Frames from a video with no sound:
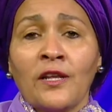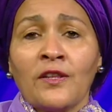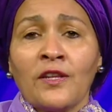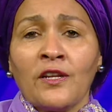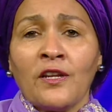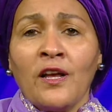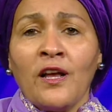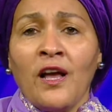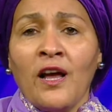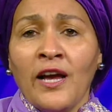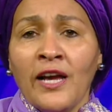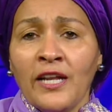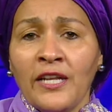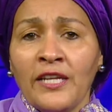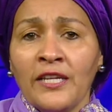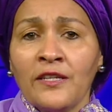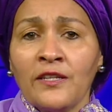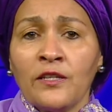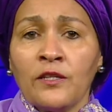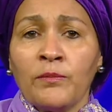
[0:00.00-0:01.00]
that are highly
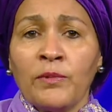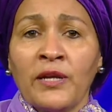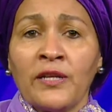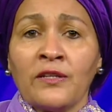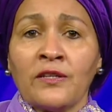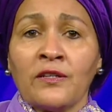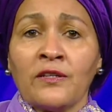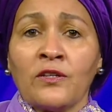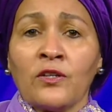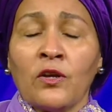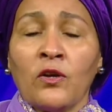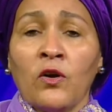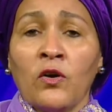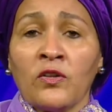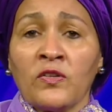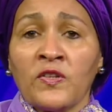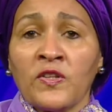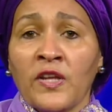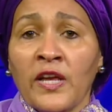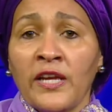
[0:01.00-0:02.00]
interdependent
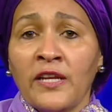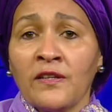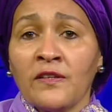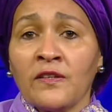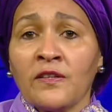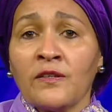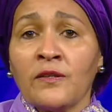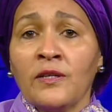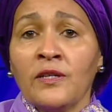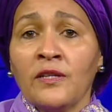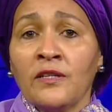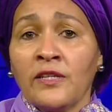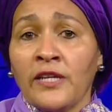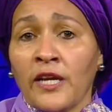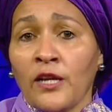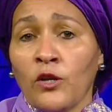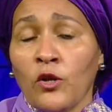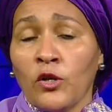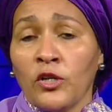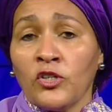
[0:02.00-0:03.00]
on science,
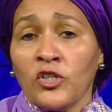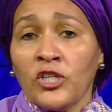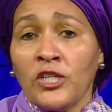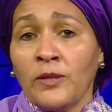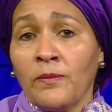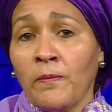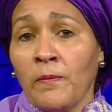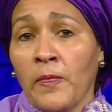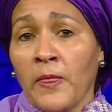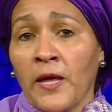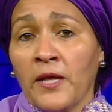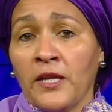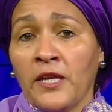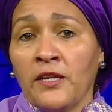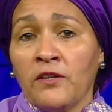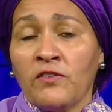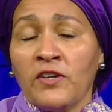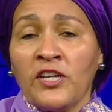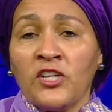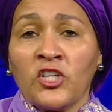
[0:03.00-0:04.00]
technology, and
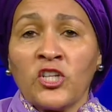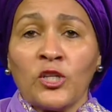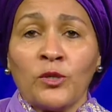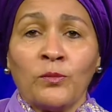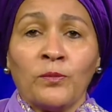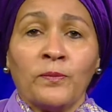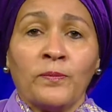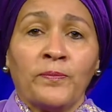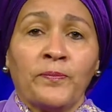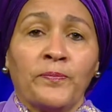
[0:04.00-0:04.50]
innovation.